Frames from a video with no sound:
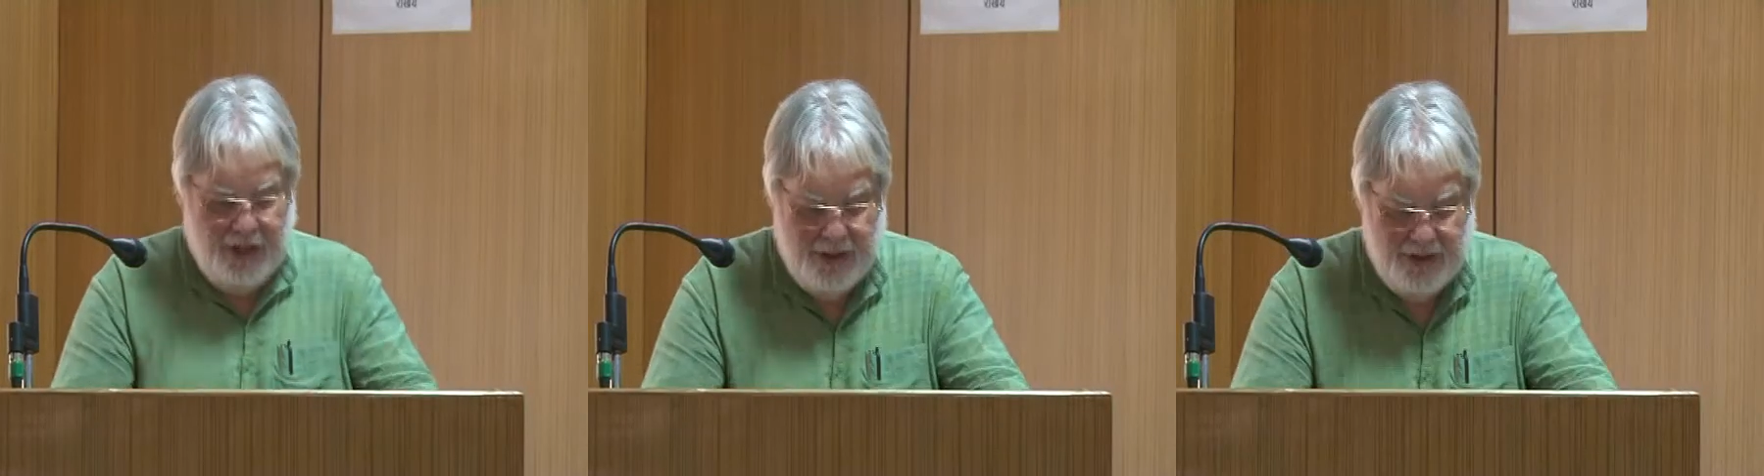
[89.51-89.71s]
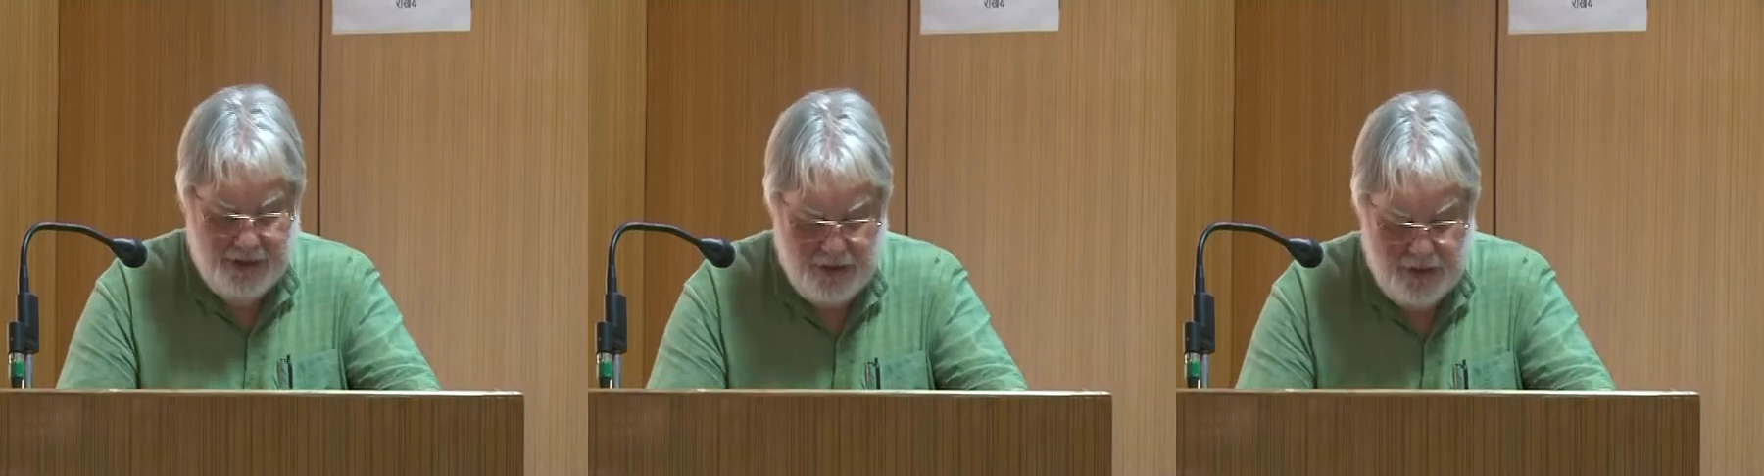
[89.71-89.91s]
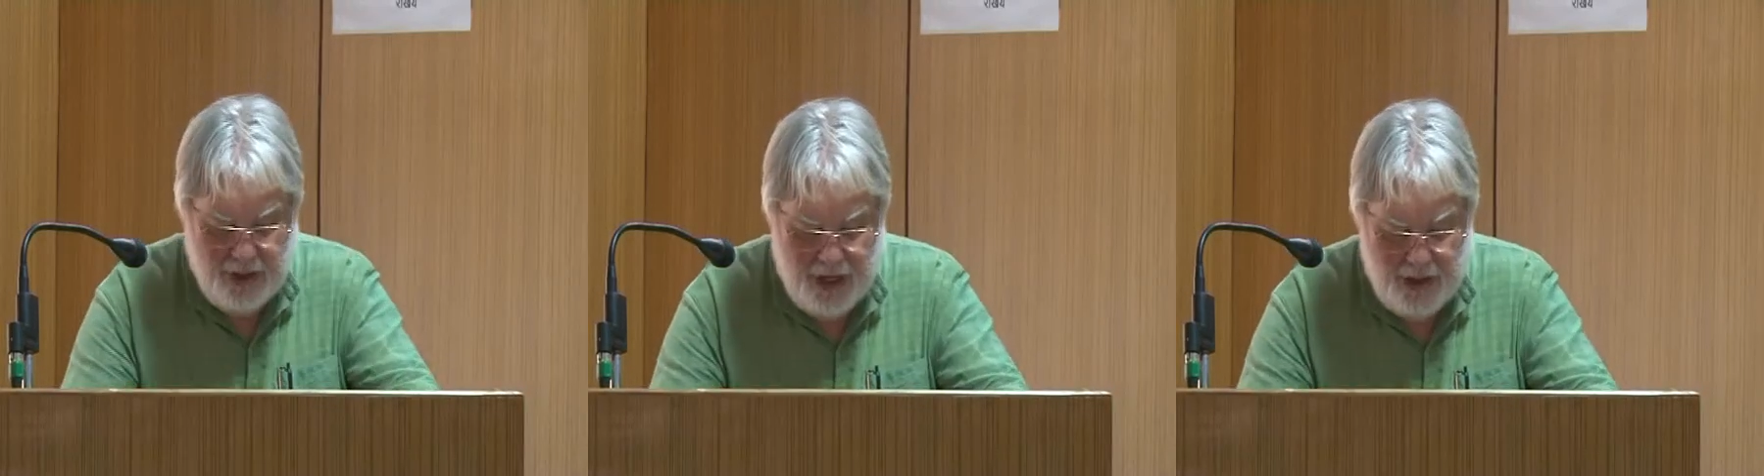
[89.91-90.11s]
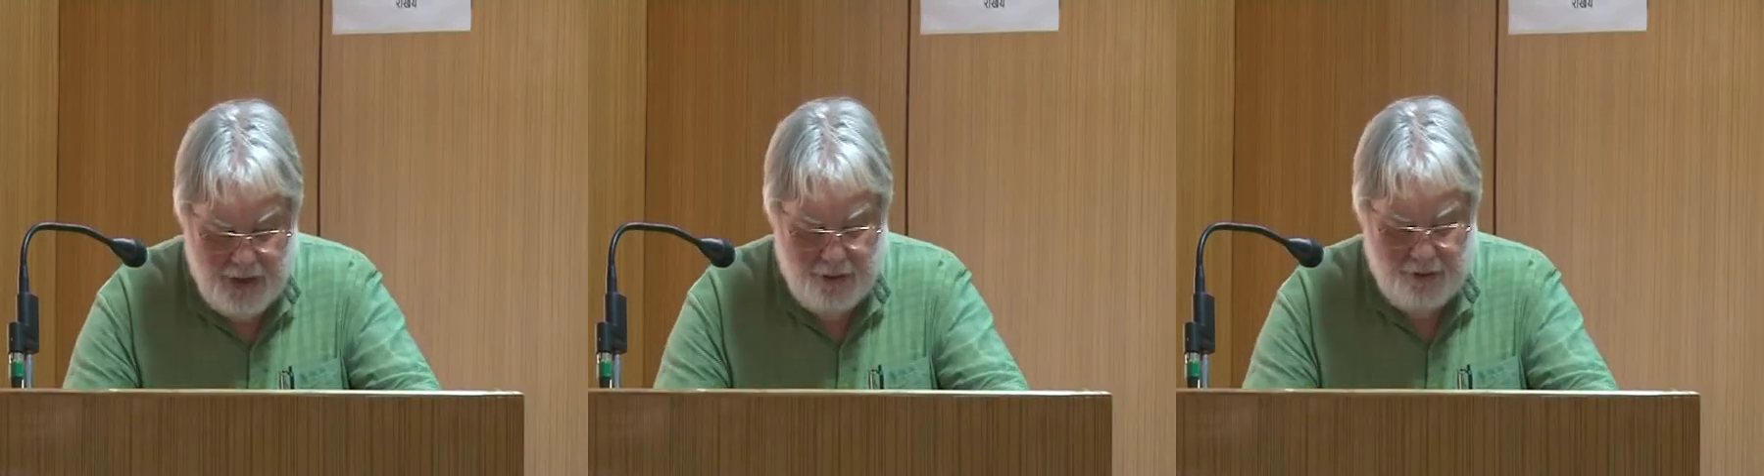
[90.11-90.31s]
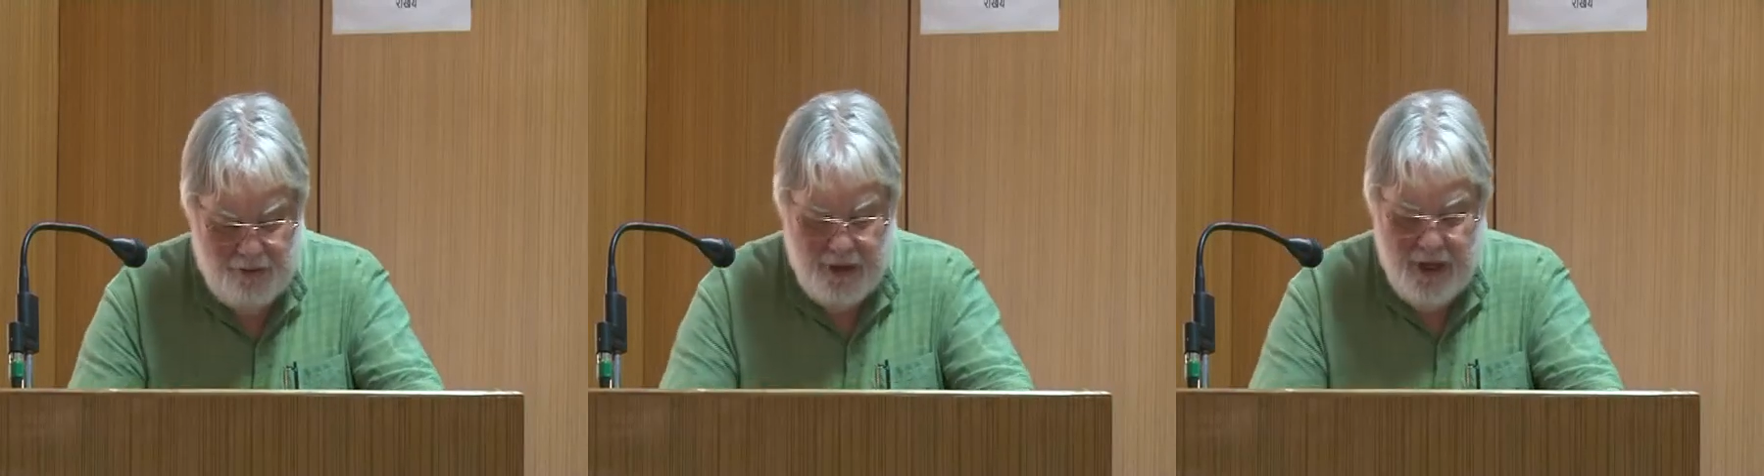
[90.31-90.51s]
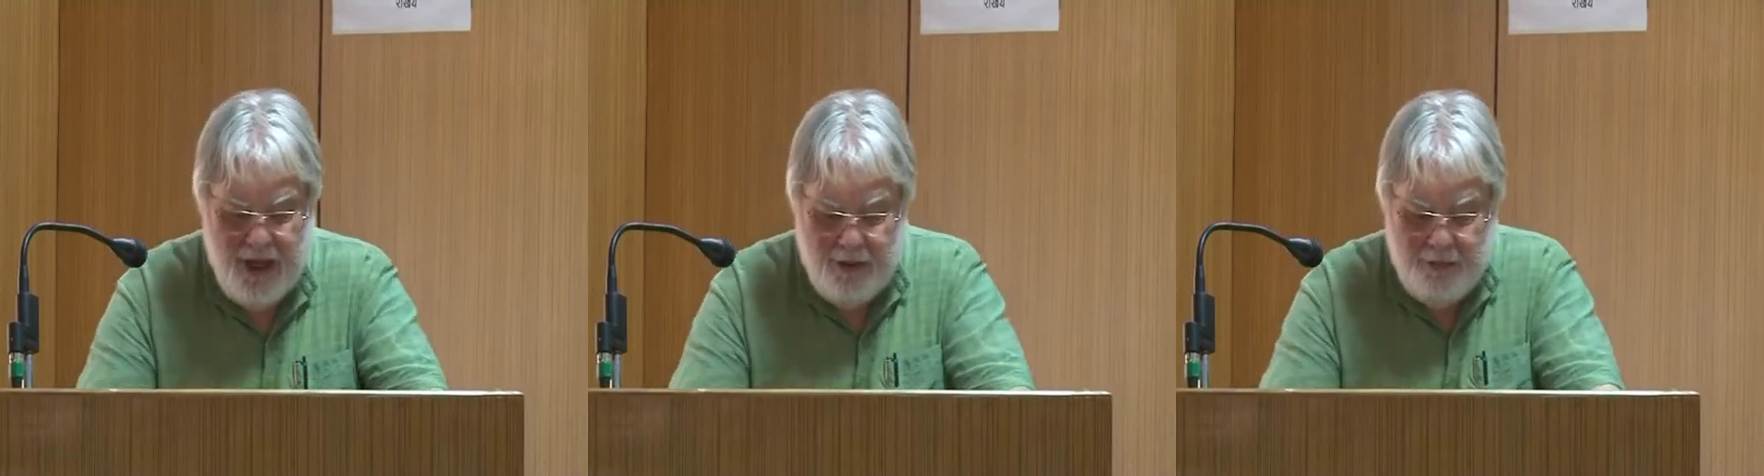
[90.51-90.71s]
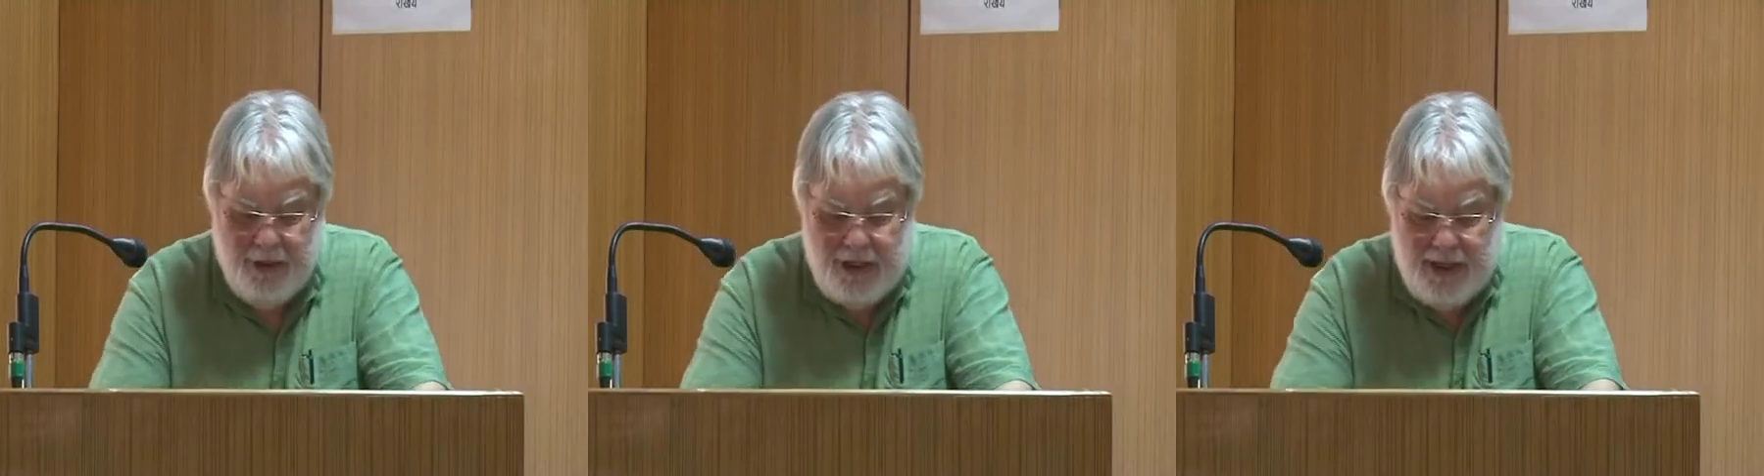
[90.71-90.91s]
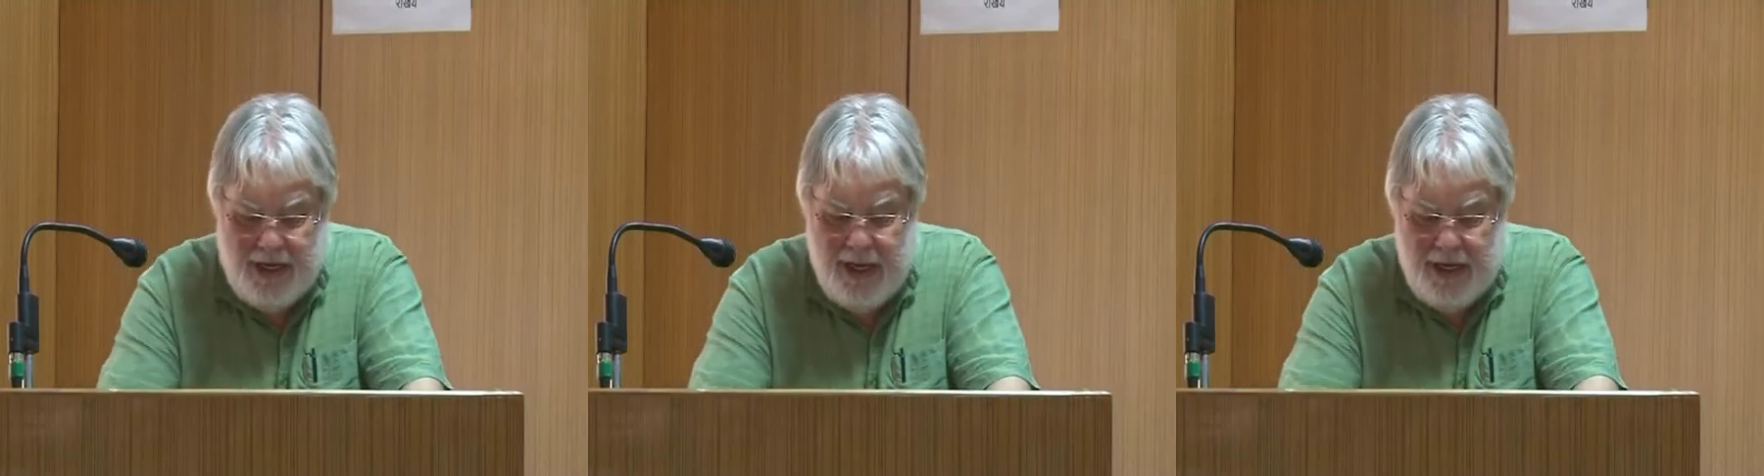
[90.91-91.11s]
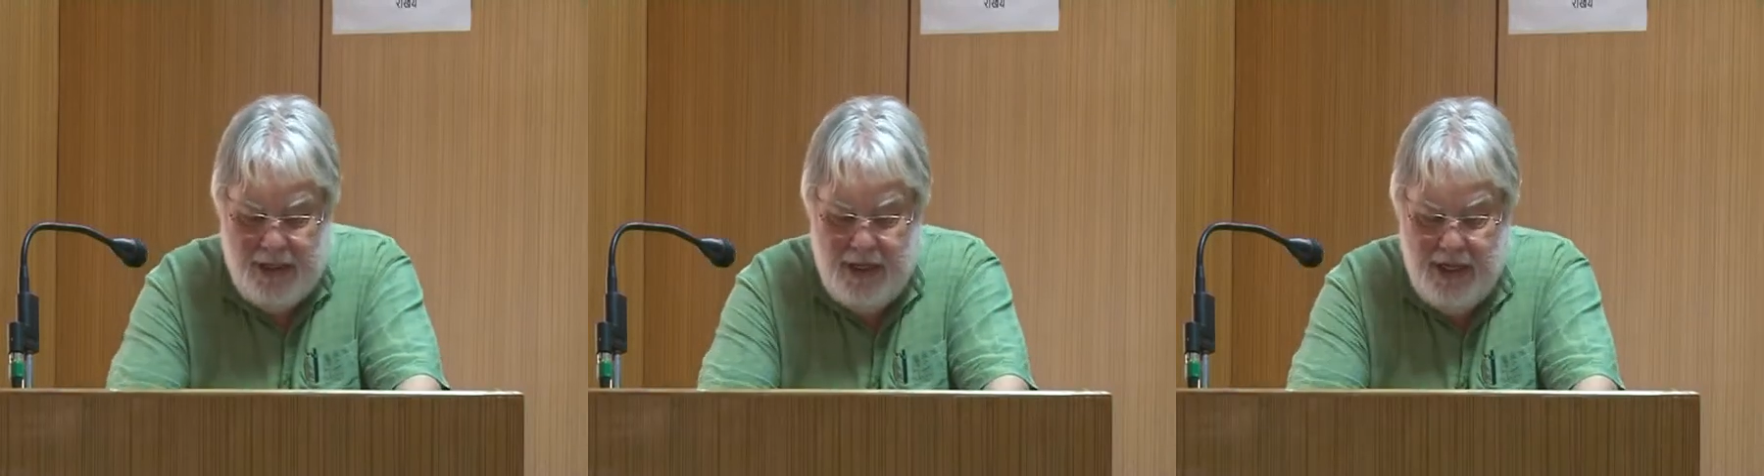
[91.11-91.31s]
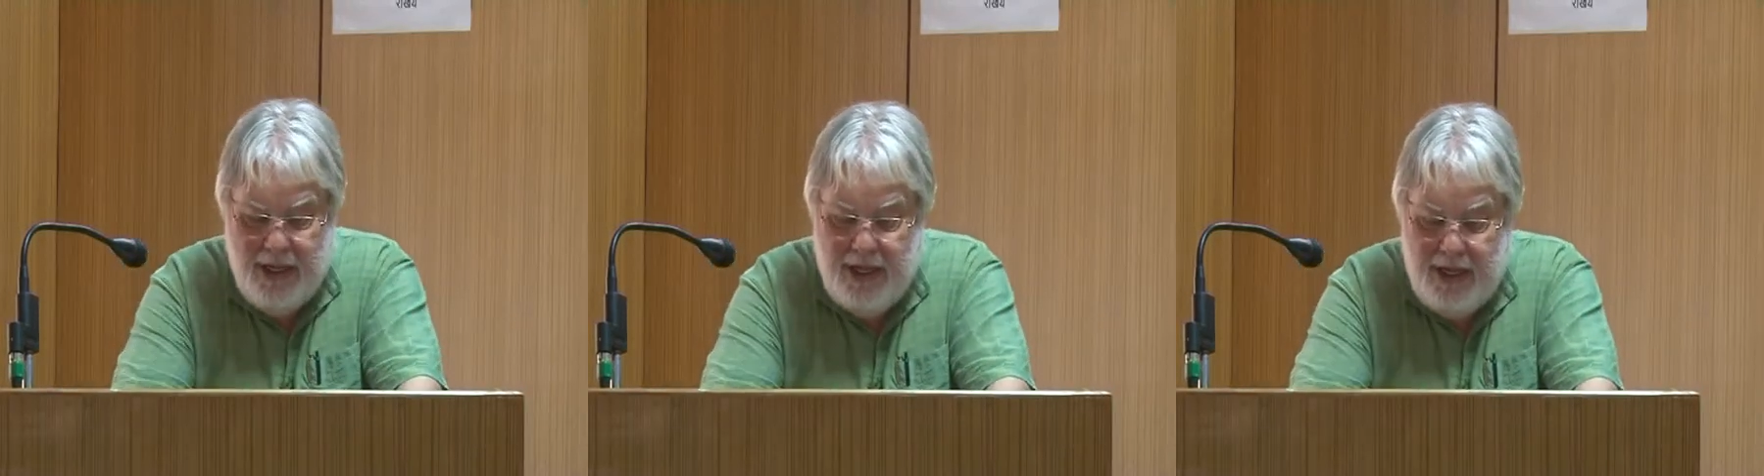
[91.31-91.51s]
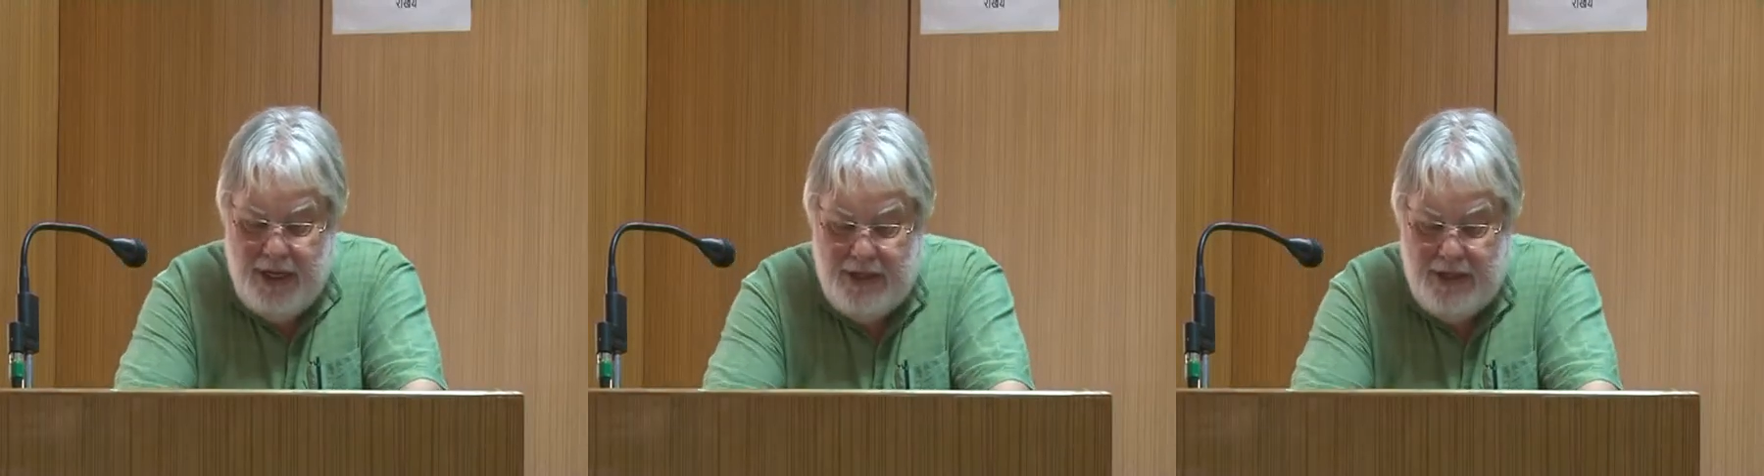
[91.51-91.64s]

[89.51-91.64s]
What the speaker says: there's a trade-off, but again,